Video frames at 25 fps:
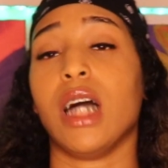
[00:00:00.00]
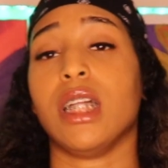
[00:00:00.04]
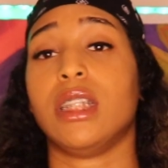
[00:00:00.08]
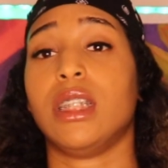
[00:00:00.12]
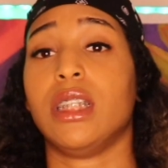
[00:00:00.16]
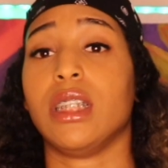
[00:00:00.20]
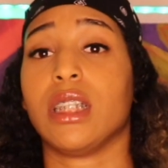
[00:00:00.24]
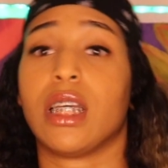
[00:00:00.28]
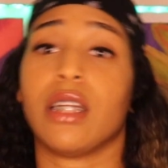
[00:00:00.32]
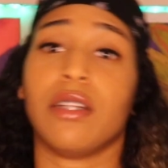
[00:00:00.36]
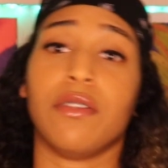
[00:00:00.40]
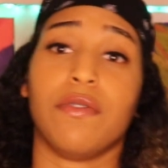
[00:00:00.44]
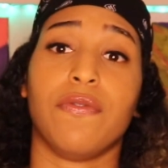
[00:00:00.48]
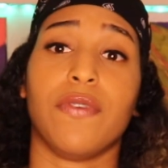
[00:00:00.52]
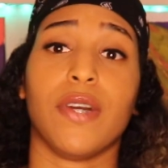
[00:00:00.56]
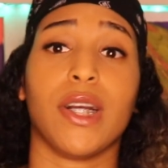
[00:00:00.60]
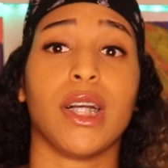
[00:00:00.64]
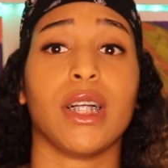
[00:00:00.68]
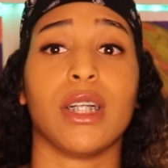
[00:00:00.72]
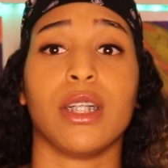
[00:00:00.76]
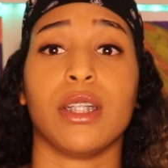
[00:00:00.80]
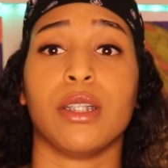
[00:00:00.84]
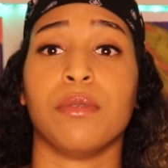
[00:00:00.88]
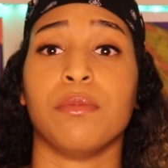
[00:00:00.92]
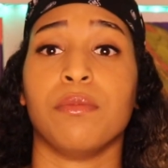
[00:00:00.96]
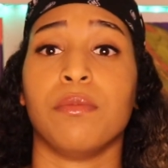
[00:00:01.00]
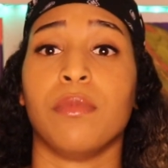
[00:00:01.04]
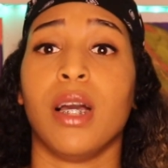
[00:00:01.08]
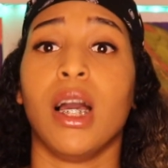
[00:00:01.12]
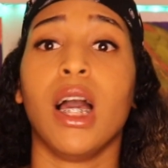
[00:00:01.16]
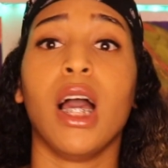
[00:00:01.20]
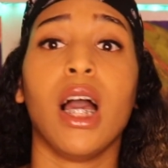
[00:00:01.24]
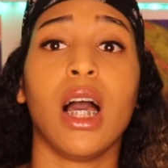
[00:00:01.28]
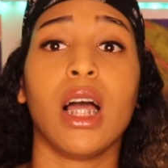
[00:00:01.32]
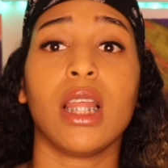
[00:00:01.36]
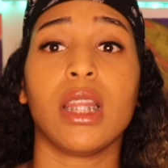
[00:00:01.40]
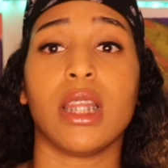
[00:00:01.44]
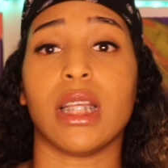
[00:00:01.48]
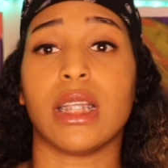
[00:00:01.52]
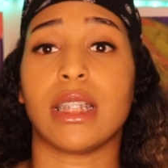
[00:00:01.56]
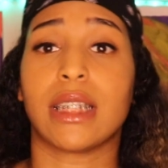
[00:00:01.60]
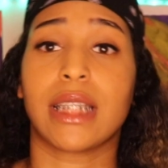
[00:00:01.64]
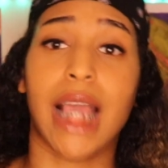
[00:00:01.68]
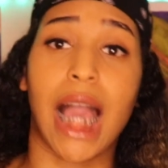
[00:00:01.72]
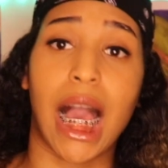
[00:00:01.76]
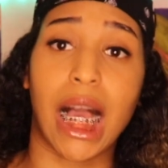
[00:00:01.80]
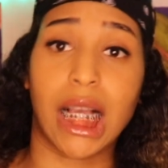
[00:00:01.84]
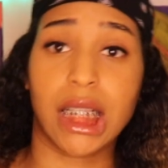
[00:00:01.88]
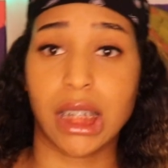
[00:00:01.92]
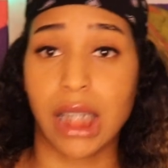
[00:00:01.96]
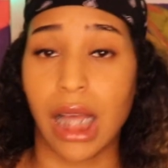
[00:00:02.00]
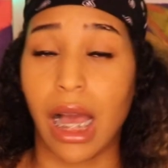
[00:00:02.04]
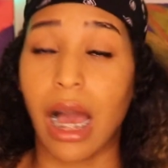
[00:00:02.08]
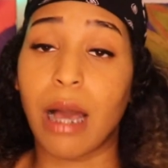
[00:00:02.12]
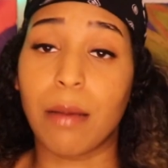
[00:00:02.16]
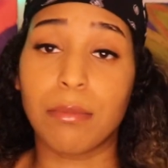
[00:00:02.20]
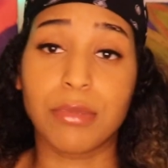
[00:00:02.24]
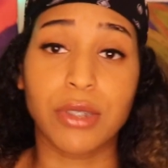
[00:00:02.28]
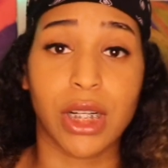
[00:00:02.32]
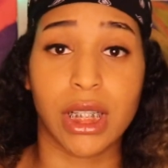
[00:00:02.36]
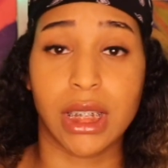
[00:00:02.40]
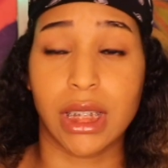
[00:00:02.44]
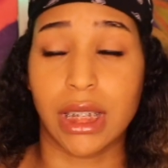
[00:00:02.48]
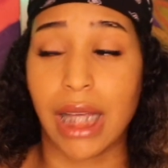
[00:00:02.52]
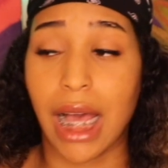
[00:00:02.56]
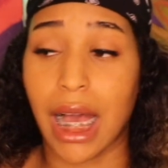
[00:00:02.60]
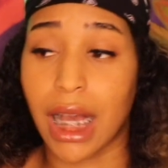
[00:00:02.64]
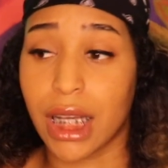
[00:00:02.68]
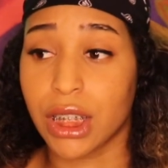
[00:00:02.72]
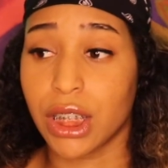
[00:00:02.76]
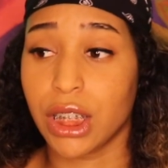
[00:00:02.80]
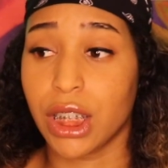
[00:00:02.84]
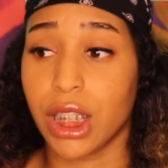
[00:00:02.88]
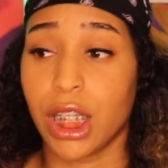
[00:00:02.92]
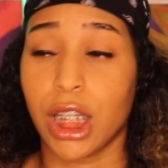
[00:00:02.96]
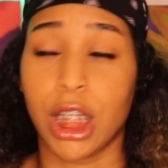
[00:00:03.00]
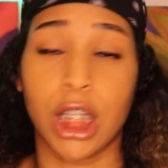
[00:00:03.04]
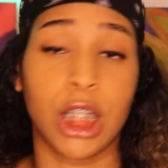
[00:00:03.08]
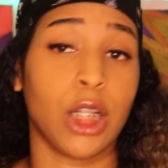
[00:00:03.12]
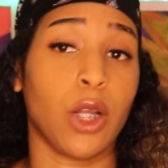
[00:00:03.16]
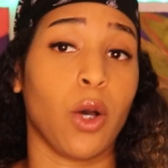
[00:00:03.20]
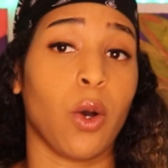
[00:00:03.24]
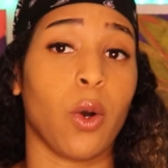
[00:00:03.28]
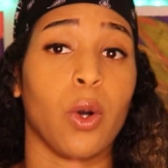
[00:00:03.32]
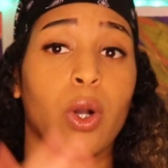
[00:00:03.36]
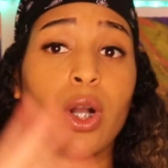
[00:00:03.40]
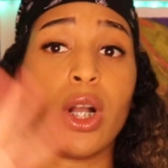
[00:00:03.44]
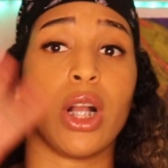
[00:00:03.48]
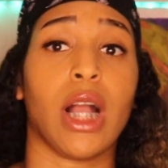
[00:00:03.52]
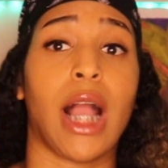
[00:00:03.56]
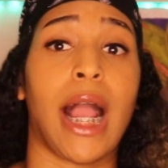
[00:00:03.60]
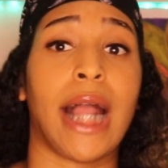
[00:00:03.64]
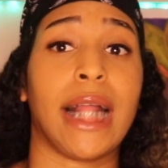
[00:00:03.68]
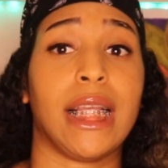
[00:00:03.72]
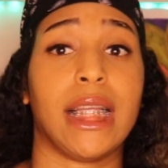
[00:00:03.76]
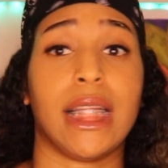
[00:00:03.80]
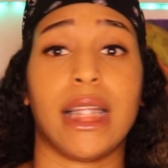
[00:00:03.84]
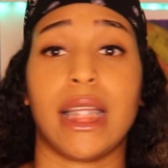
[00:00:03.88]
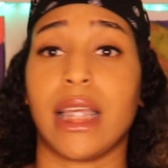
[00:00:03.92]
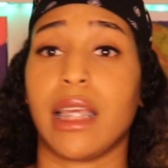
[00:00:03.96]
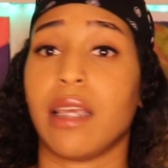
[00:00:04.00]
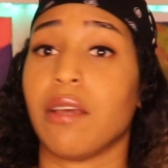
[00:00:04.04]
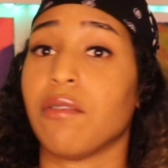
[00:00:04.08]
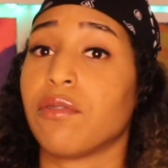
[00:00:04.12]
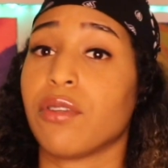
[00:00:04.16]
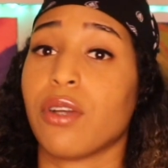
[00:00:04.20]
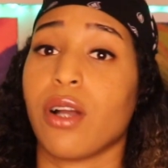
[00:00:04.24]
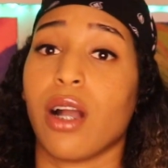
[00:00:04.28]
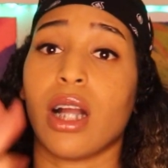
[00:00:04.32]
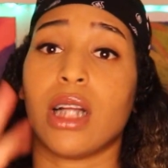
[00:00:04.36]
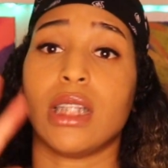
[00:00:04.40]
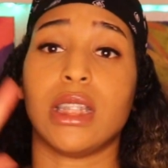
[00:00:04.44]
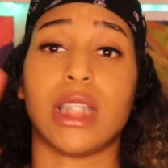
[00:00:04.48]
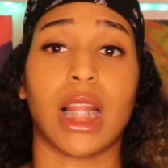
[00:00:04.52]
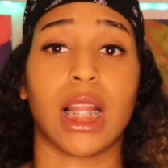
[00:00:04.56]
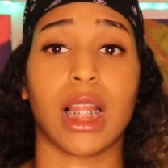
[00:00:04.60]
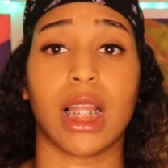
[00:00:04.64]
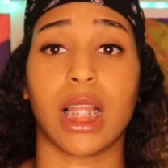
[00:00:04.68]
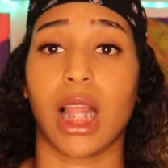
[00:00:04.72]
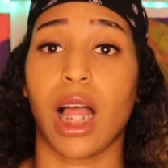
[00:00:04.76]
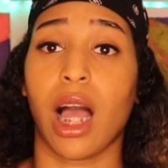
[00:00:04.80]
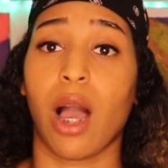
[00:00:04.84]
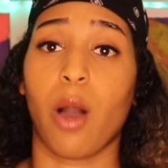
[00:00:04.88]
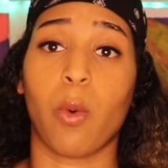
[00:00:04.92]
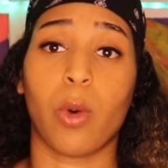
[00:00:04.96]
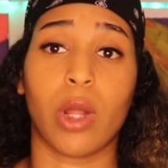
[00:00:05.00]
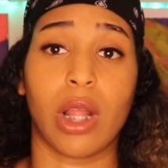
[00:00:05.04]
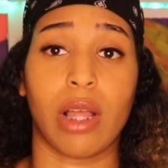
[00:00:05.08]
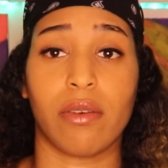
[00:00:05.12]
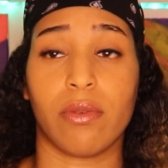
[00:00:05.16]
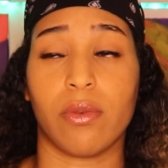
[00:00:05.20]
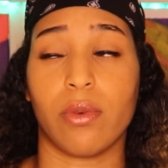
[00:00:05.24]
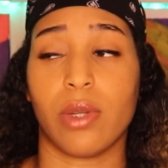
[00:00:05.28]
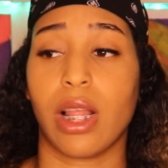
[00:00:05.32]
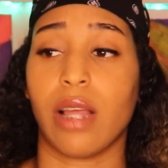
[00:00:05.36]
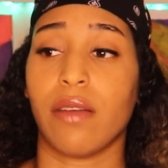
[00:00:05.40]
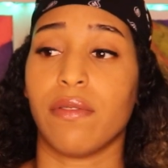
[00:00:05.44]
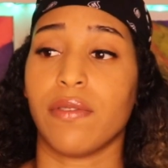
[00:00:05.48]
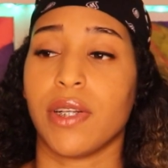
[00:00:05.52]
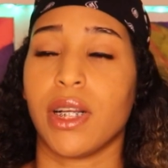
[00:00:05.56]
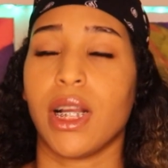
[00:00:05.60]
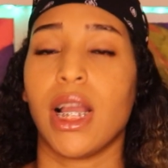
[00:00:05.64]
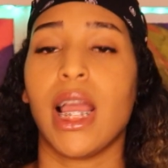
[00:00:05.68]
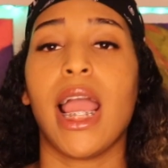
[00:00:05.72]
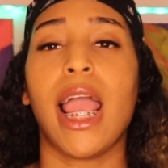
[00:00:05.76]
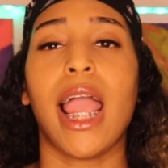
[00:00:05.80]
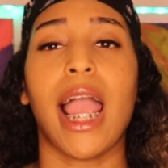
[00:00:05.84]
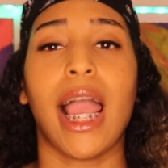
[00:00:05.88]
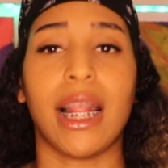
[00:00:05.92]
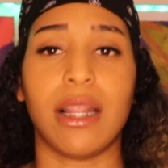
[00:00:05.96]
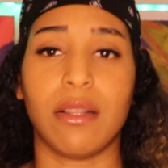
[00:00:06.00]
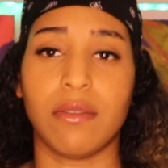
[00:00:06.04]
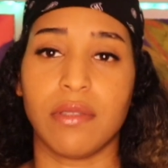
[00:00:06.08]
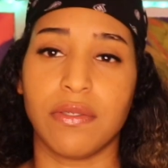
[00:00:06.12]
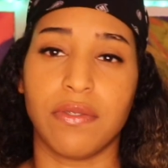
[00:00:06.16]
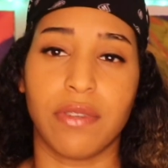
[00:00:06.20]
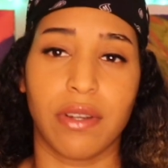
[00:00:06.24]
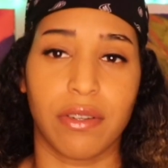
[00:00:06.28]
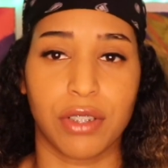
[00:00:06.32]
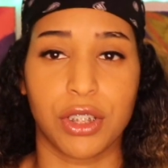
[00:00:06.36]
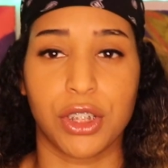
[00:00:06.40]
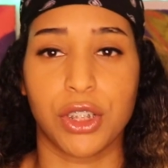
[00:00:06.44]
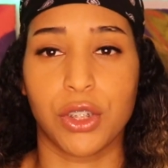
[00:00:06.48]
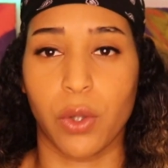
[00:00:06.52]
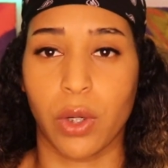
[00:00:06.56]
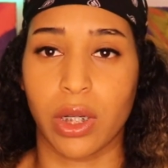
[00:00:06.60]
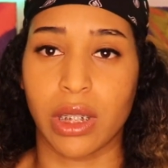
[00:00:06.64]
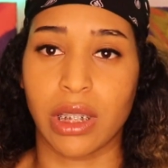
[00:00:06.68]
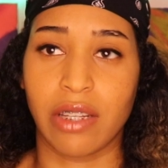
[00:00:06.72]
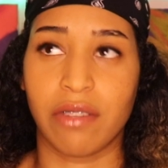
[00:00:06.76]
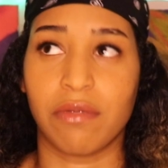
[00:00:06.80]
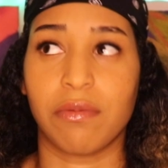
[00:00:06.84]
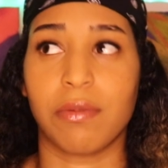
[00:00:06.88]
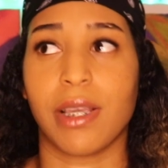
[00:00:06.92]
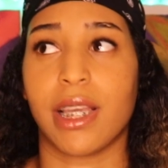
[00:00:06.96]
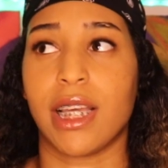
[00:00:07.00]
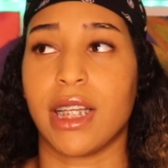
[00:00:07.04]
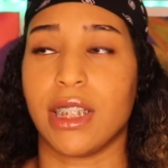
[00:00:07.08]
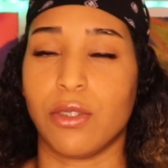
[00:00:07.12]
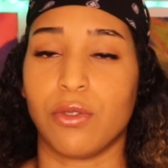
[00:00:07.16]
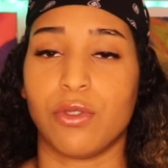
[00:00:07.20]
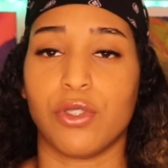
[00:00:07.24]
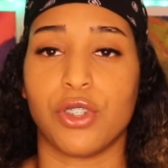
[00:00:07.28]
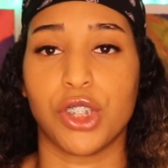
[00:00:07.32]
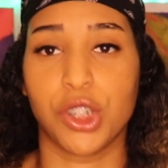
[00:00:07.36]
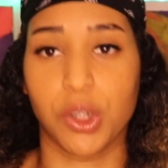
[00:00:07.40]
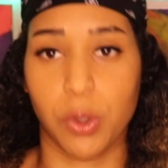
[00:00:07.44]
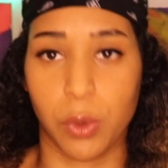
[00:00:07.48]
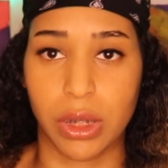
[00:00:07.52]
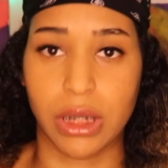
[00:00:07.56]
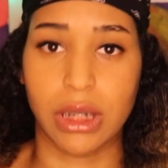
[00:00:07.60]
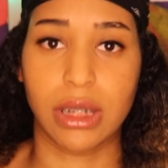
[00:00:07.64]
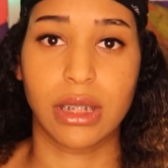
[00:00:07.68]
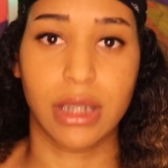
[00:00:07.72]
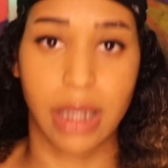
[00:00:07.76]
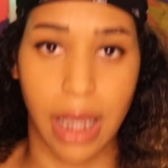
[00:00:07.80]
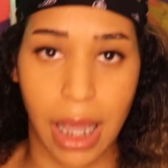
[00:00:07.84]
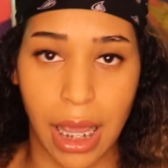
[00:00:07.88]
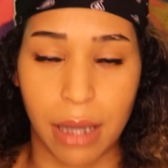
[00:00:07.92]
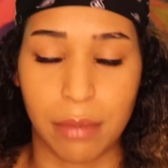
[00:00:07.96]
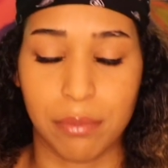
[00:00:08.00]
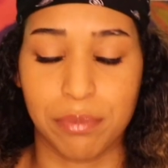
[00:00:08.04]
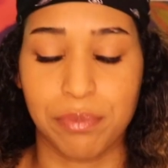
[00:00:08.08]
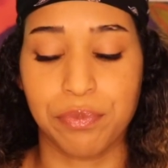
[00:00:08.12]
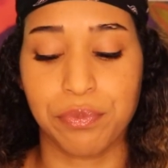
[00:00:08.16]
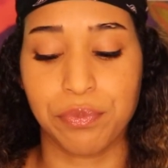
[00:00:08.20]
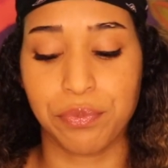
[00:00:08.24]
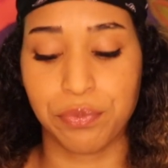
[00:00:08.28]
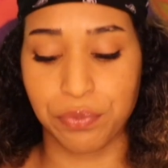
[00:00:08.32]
to confirm this Cash App transaction, or I need a gift card, da da da, whatever, whatever. And it was very short-lived because it was a short scam.